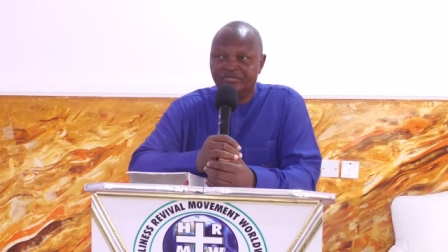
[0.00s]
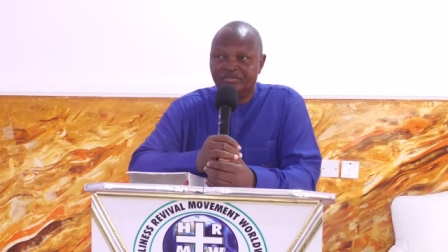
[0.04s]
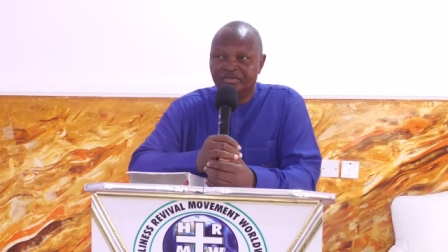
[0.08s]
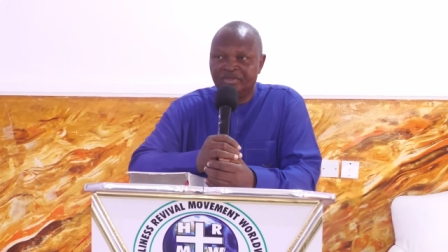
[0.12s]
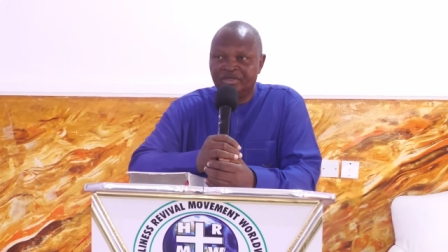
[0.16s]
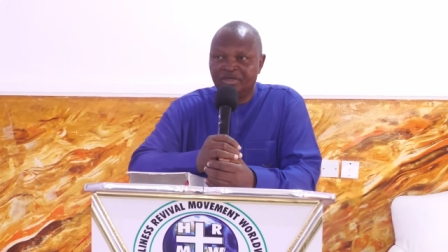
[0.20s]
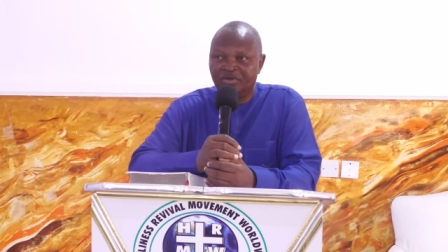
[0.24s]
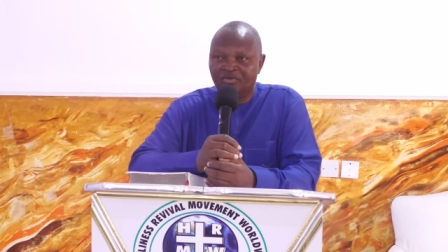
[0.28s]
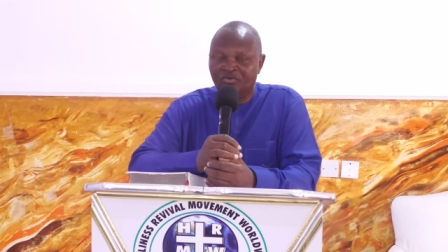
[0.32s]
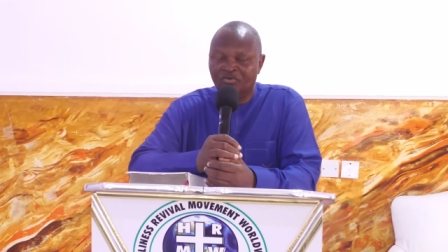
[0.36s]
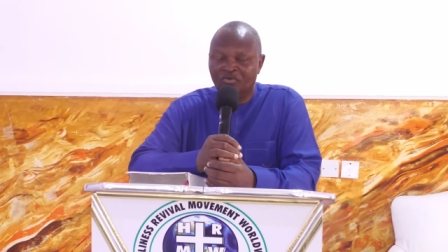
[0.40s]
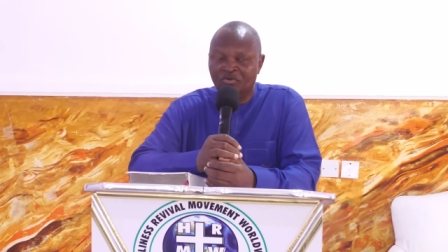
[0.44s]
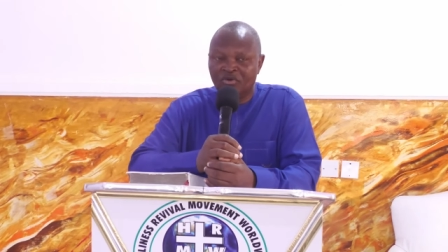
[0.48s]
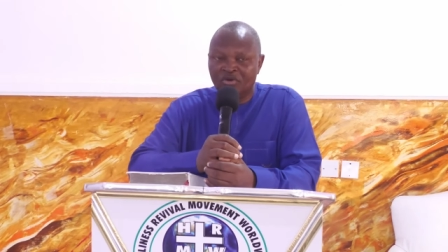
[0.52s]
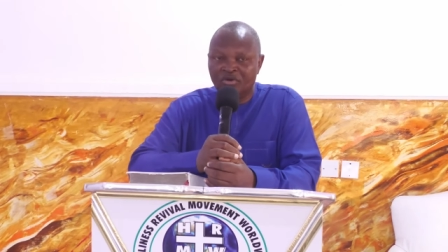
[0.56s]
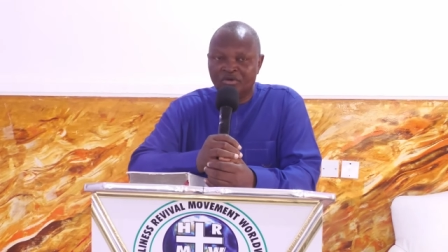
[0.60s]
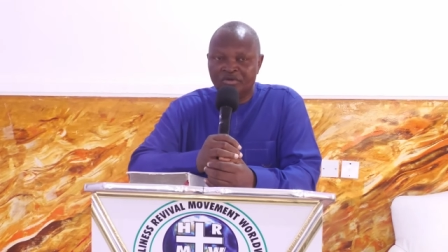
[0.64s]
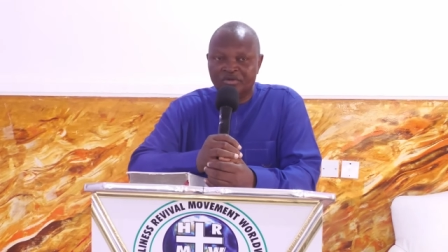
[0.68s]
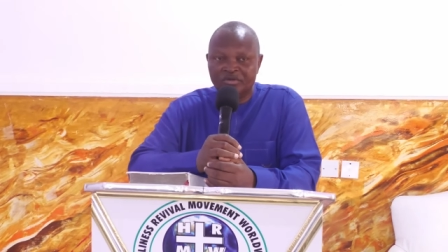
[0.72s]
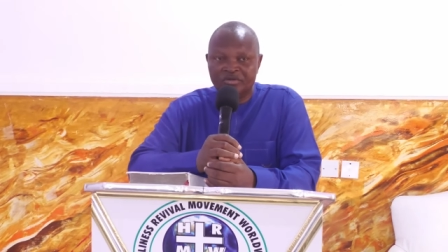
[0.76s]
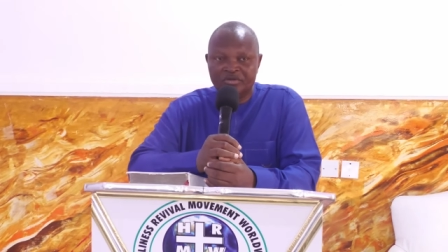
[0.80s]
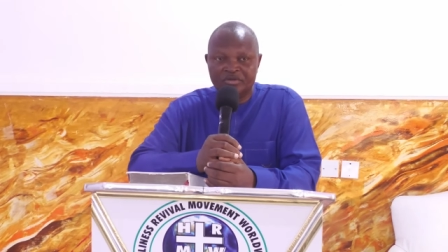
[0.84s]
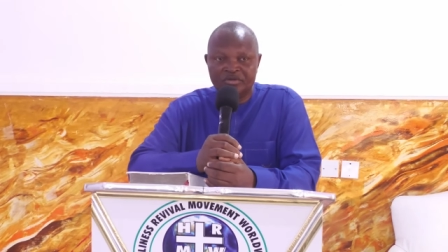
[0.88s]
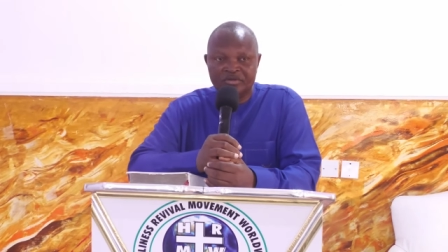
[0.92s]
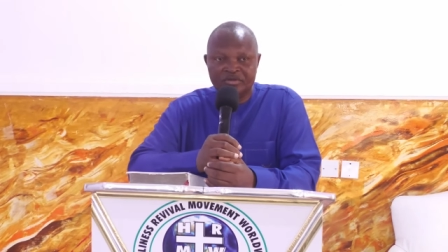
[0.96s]
the Word
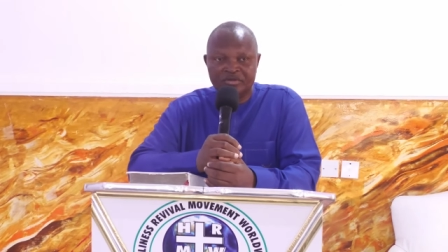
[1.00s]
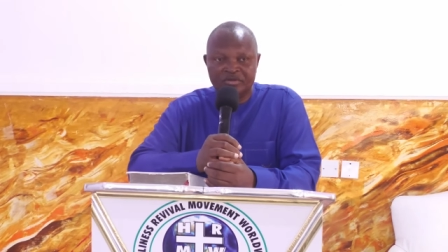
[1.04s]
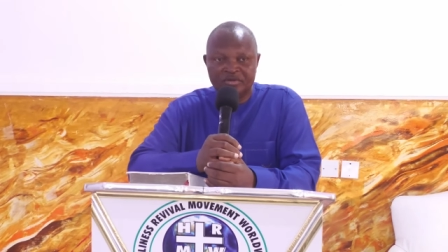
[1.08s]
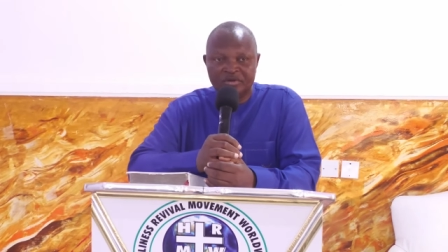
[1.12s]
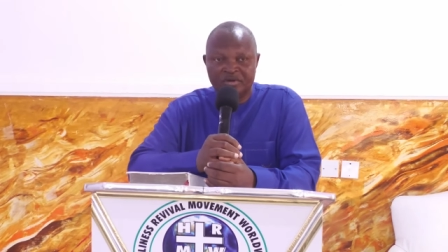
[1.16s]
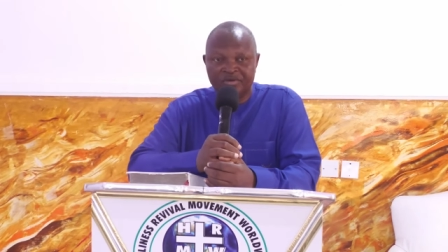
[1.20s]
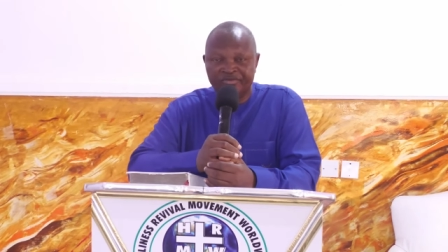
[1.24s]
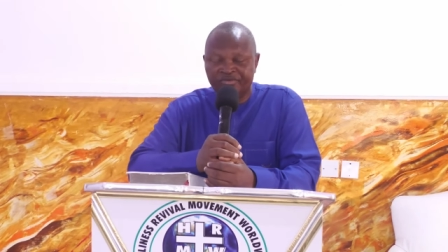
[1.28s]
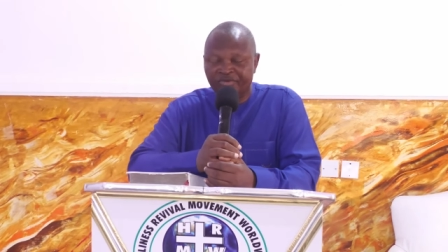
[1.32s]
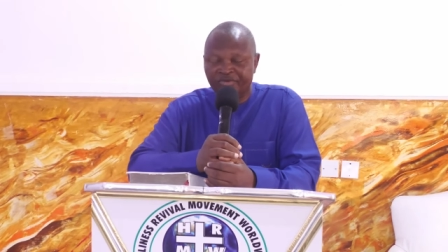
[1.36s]
of